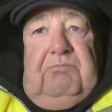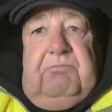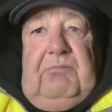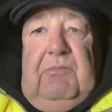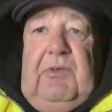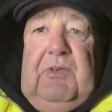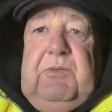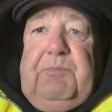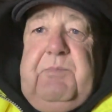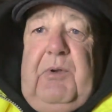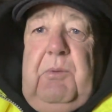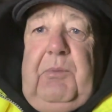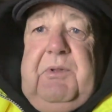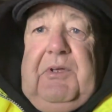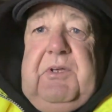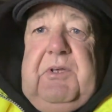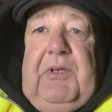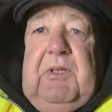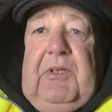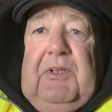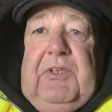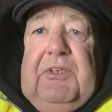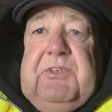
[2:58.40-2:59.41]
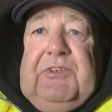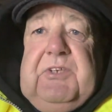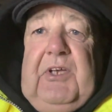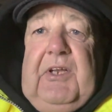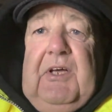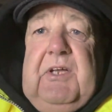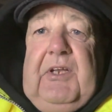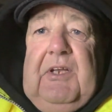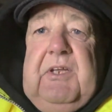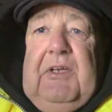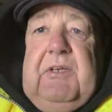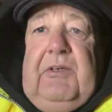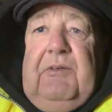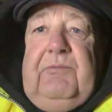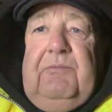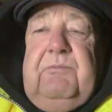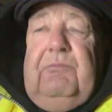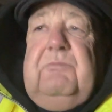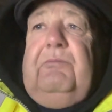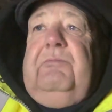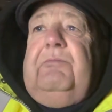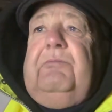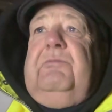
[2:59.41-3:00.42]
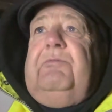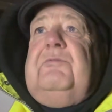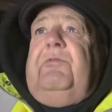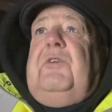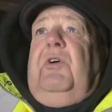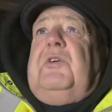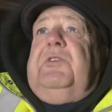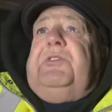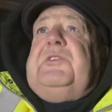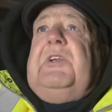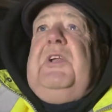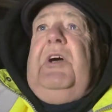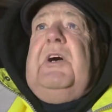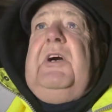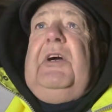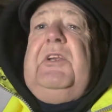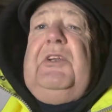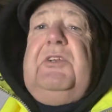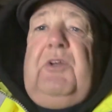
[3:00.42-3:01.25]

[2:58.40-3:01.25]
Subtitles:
He's probably killed his son, hasn't he? 49. He's